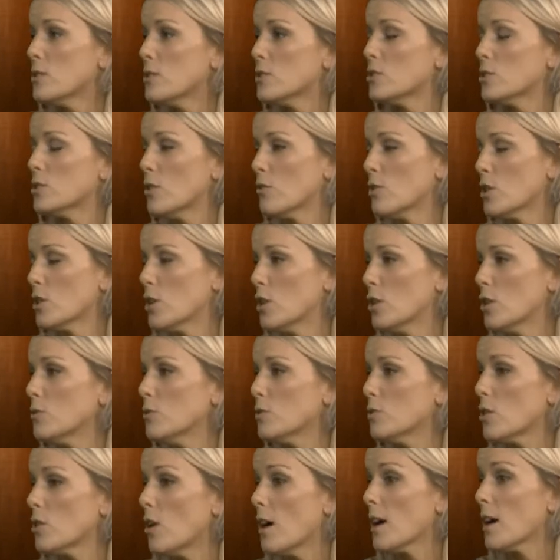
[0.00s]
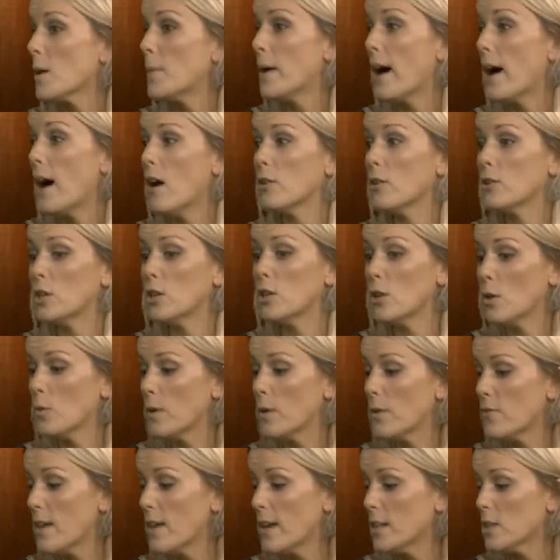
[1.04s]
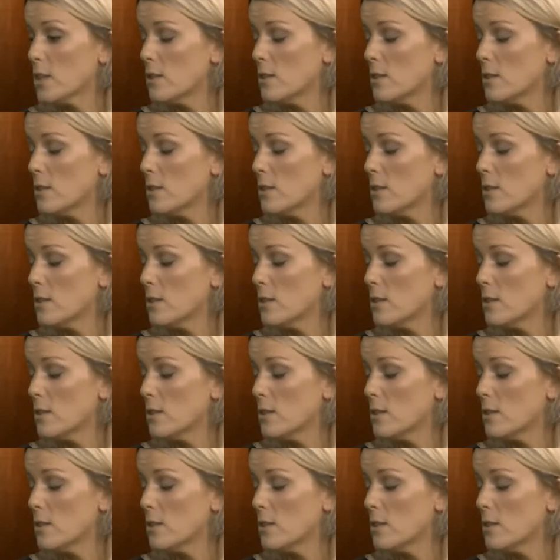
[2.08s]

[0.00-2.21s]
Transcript: So the cues talk about, you know, if